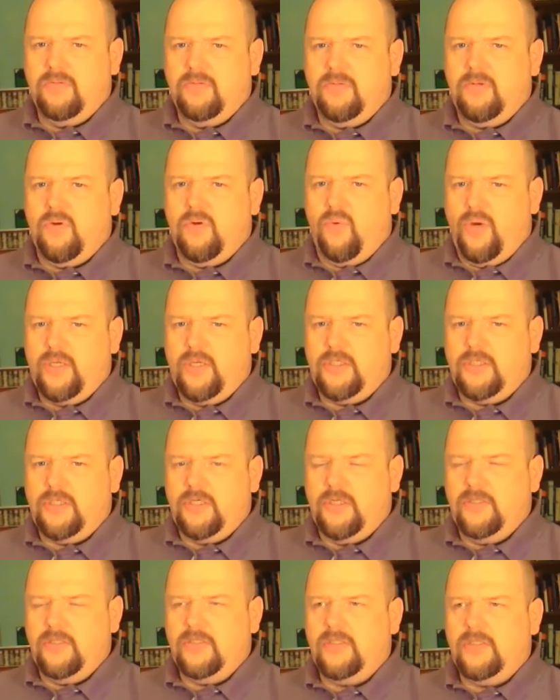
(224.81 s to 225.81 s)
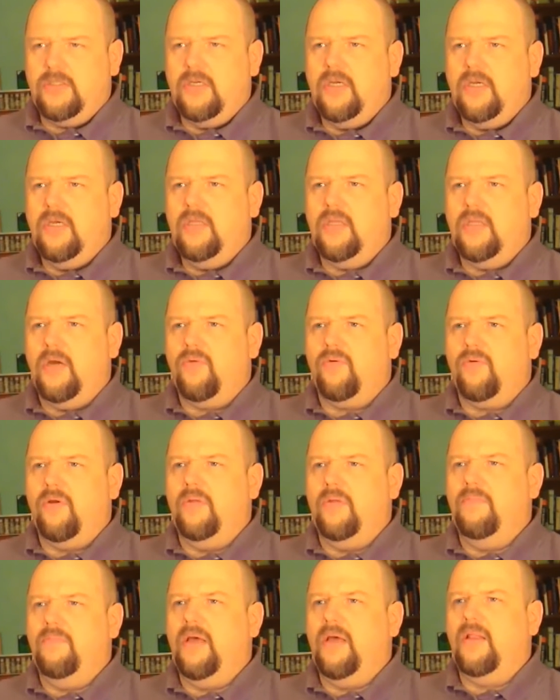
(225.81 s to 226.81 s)
questions that were
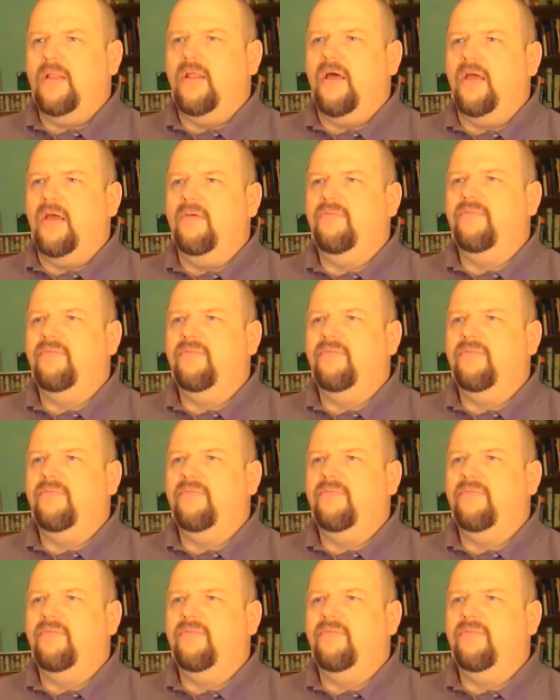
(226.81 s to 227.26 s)
in my life.